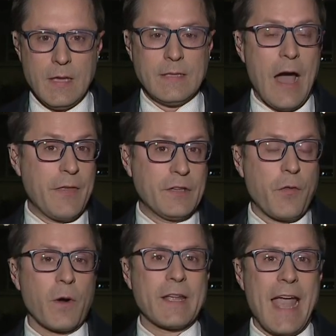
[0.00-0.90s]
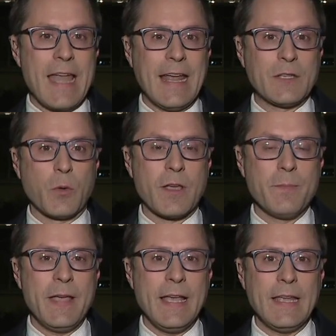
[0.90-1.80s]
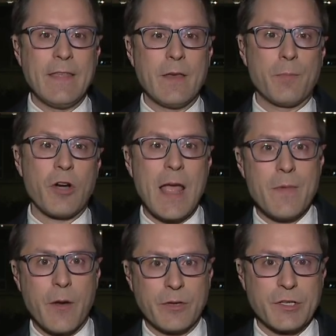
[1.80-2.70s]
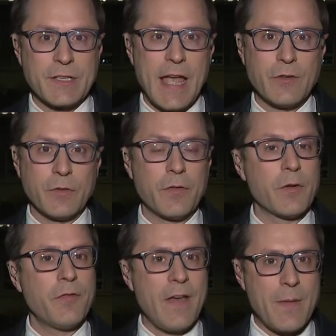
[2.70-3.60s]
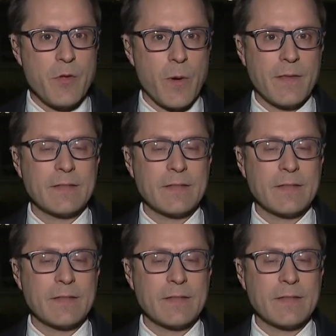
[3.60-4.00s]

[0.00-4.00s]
Now, these four candidates will compete in the primary, which is scheduled for February.